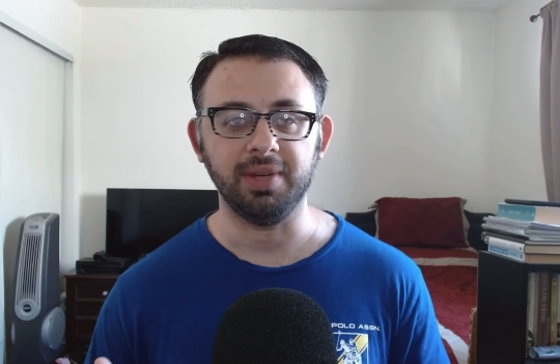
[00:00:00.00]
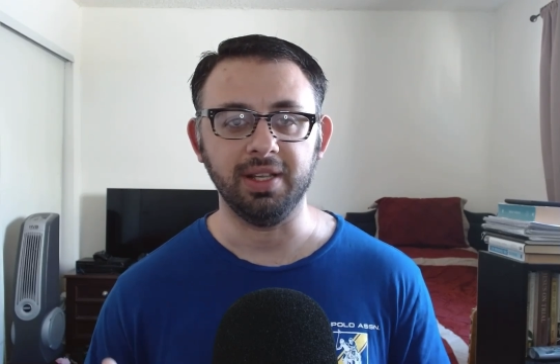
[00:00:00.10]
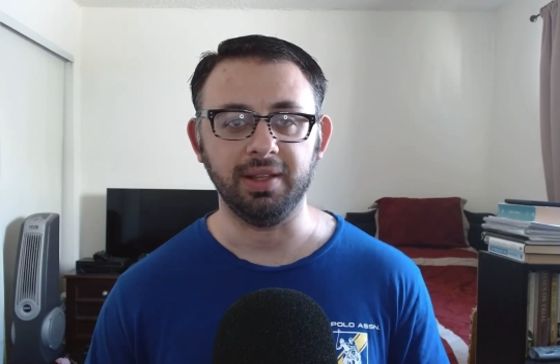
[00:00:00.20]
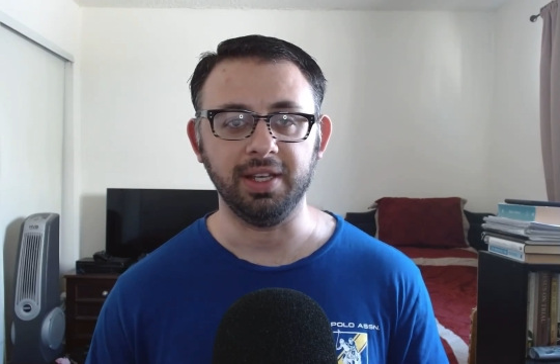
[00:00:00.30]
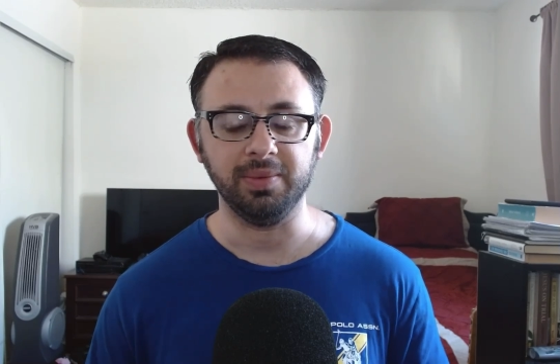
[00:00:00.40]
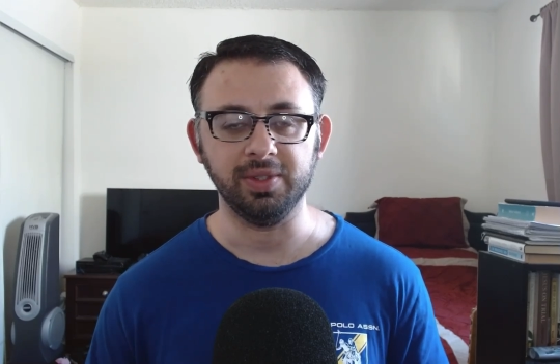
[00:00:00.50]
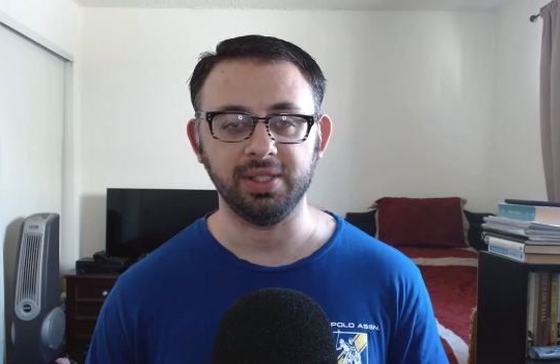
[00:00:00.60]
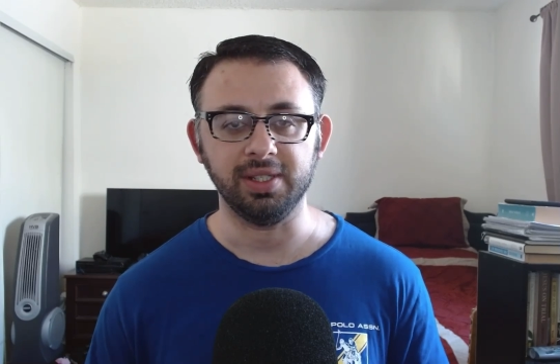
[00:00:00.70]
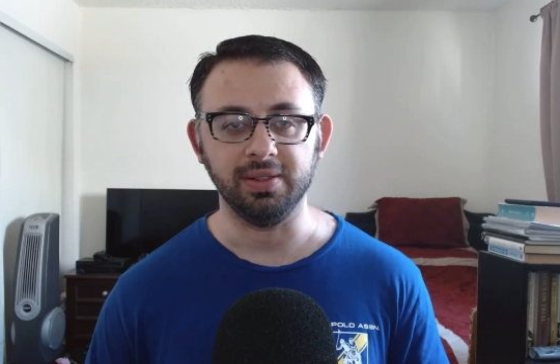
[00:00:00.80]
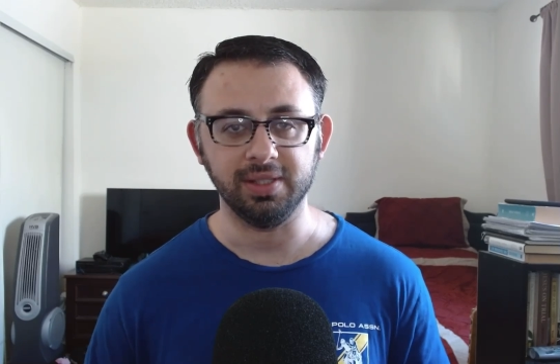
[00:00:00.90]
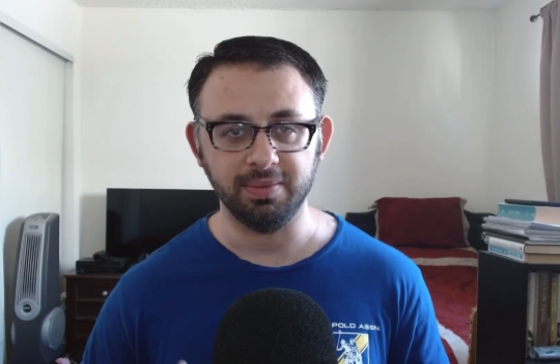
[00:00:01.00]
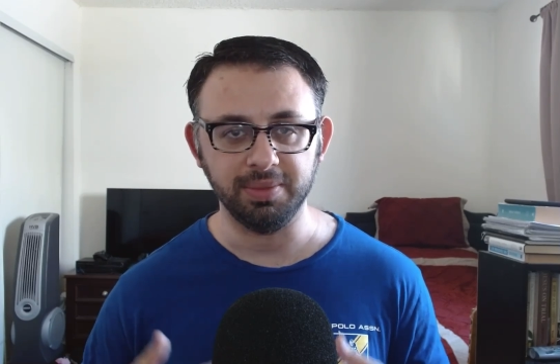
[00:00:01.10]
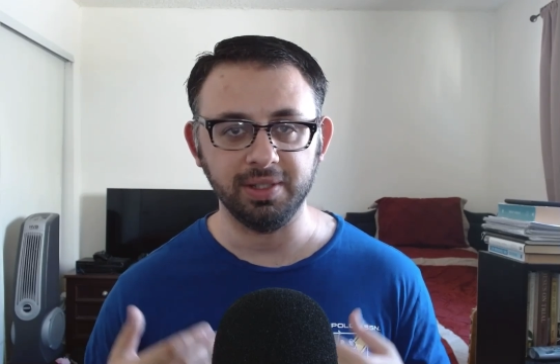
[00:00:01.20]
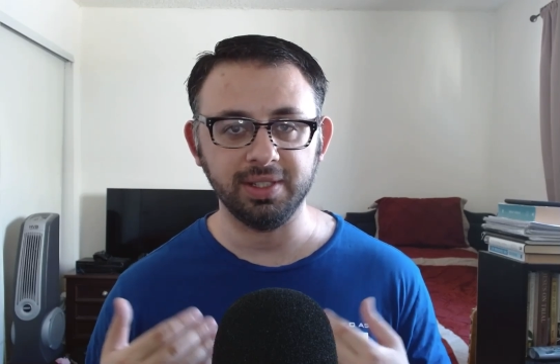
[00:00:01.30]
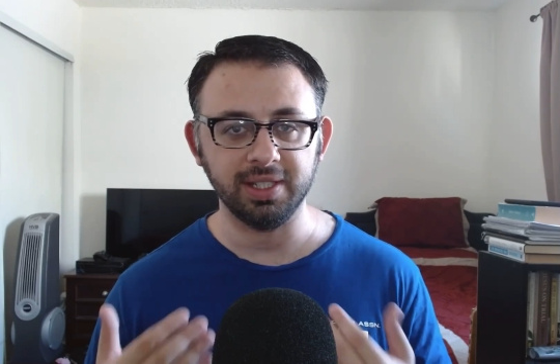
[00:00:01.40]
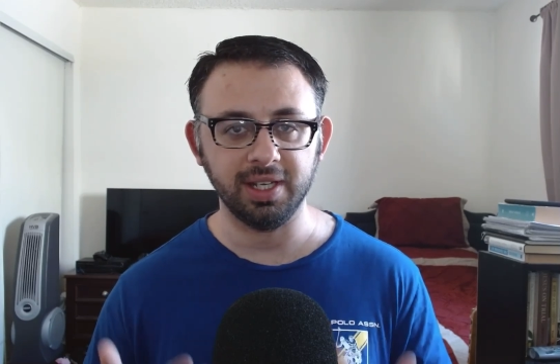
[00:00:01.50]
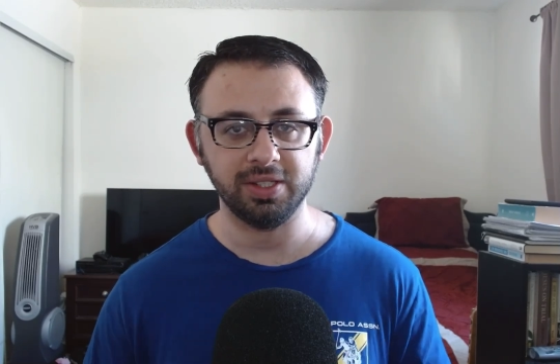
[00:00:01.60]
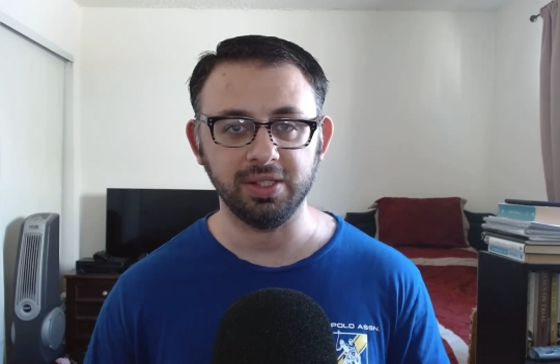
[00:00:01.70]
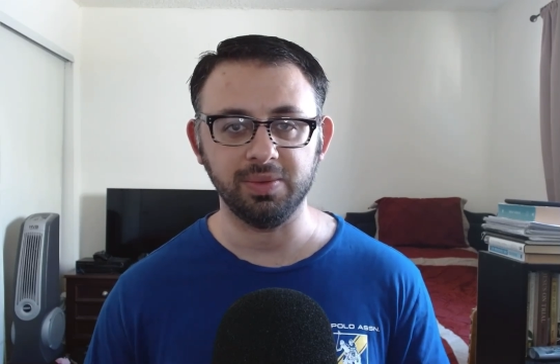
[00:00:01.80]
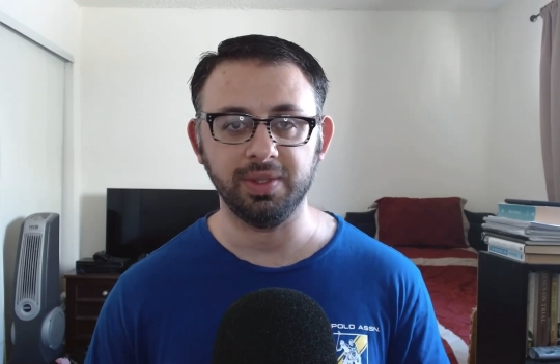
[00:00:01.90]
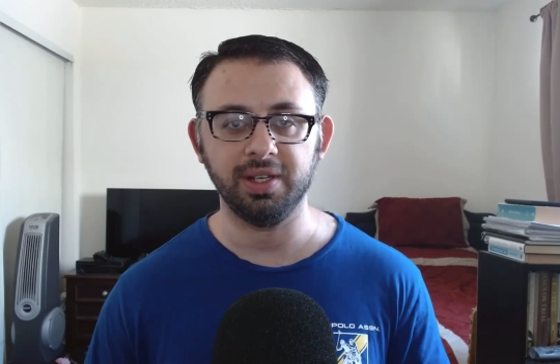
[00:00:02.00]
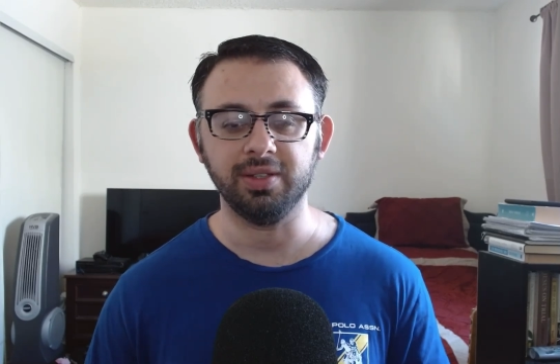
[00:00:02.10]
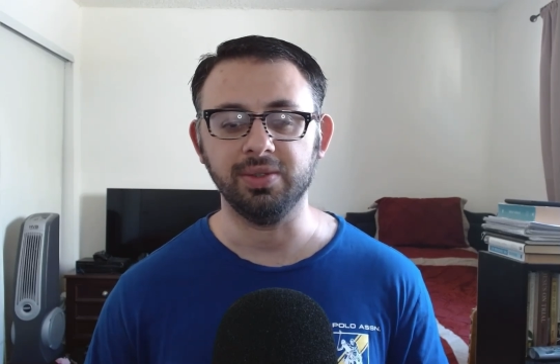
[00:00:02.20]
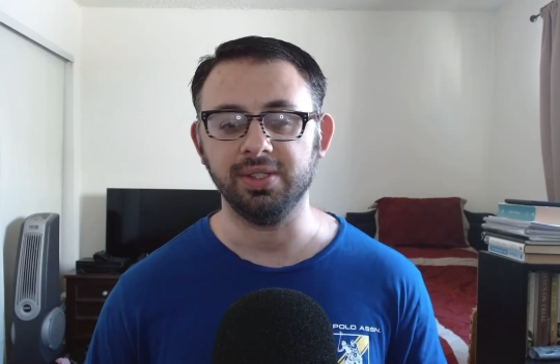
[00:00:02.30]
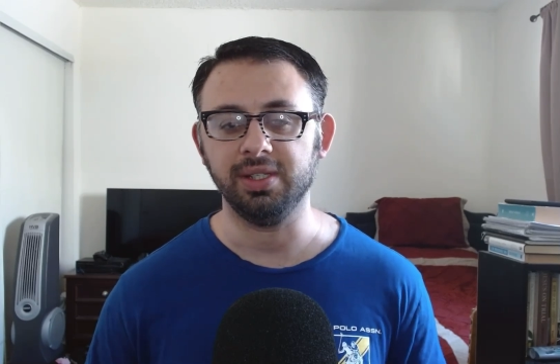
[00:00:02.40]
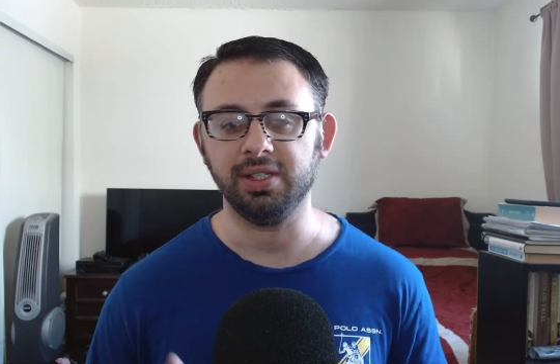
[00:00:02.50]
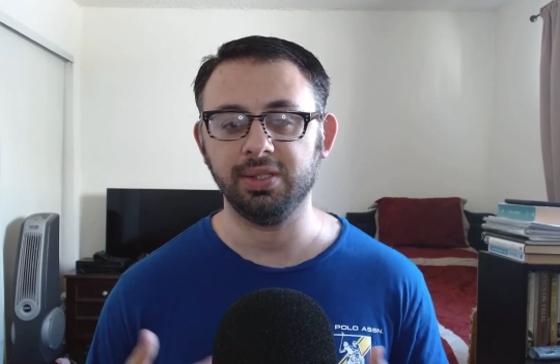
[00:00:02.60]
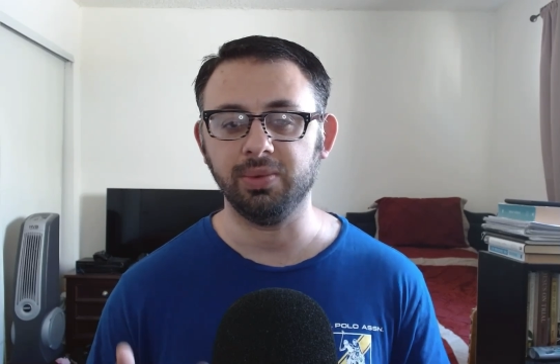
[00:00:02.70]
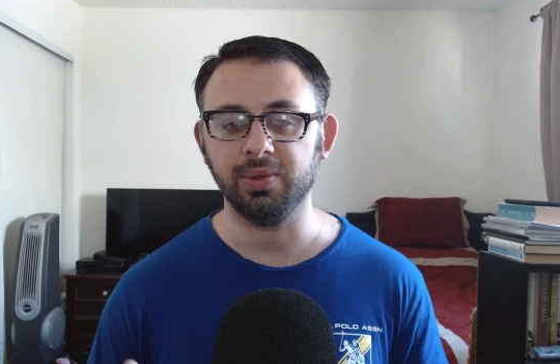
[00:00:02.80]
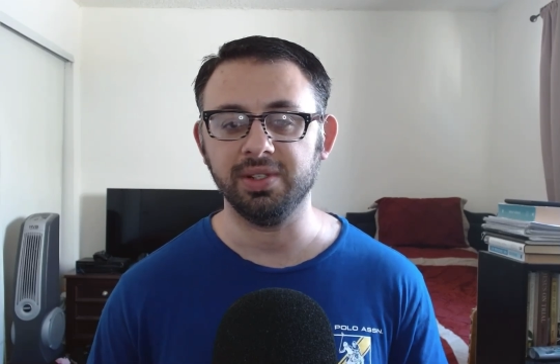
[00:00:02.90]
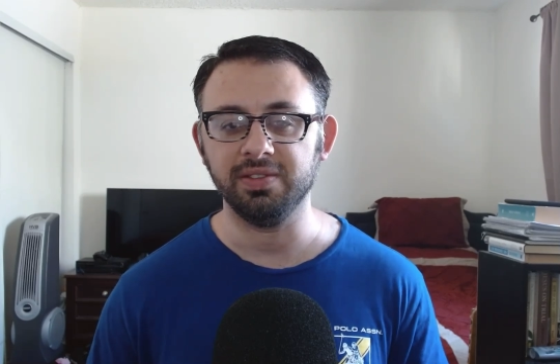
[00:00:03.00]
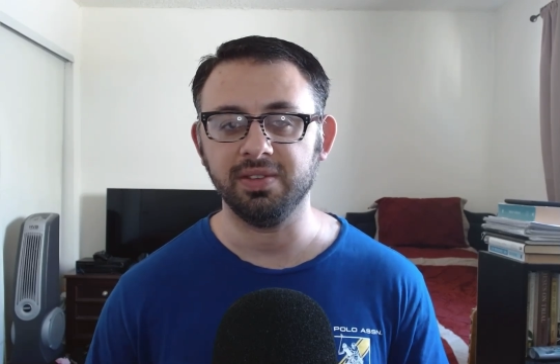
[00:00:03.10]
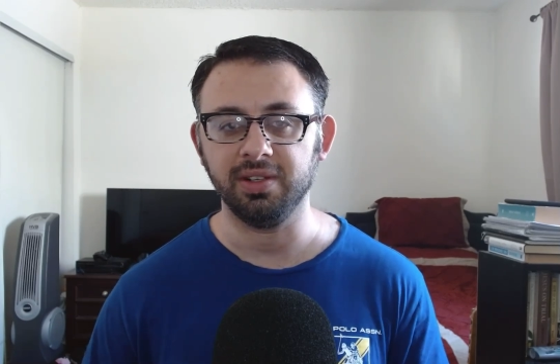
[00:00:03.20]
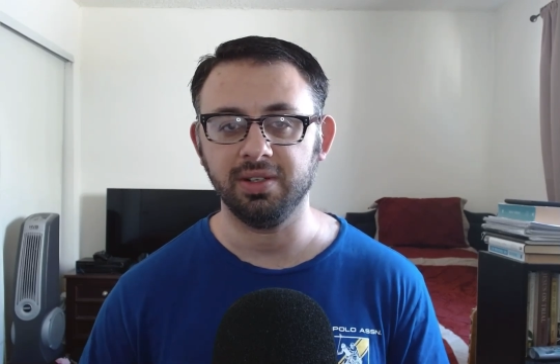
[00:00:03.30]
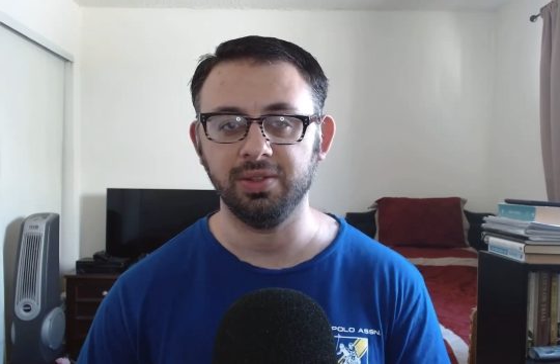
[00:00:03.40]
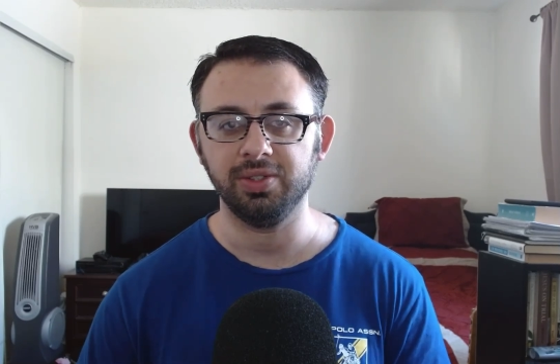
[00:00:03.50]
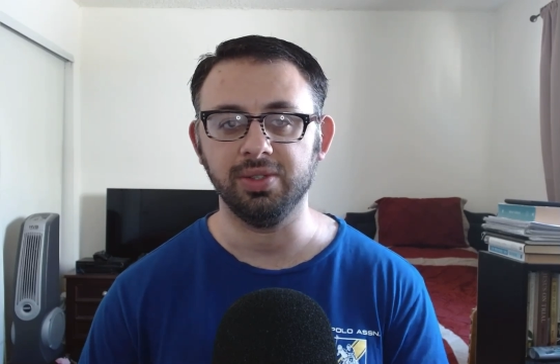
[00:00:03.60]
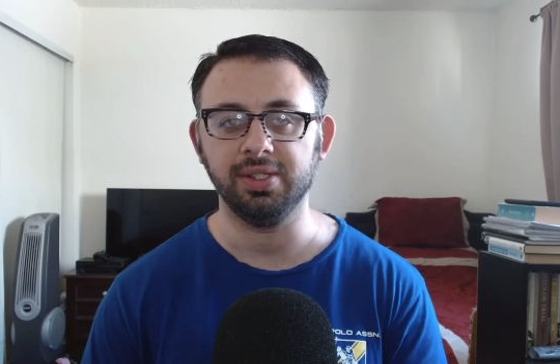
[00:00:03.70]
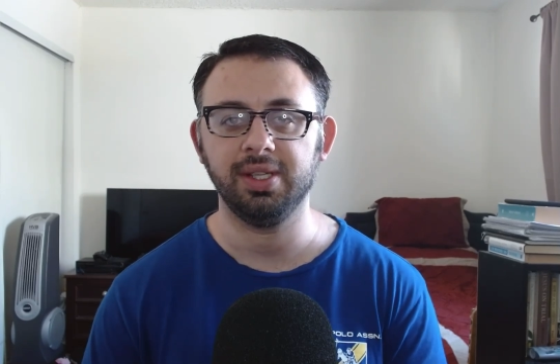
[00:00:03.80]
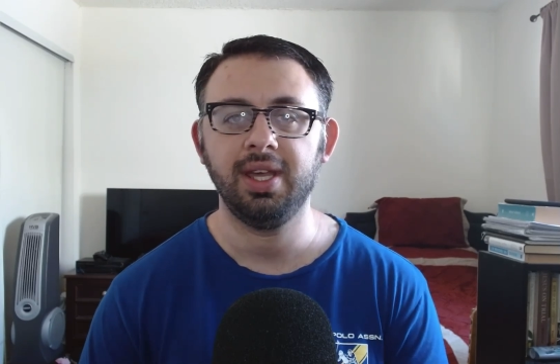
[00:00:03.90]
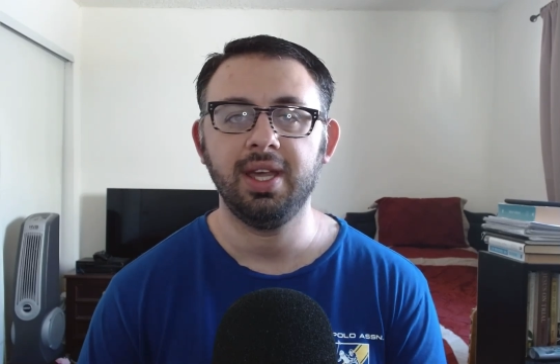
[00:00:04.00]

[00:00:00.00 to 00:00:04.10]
my language skills and build connections with others and explore different cultures.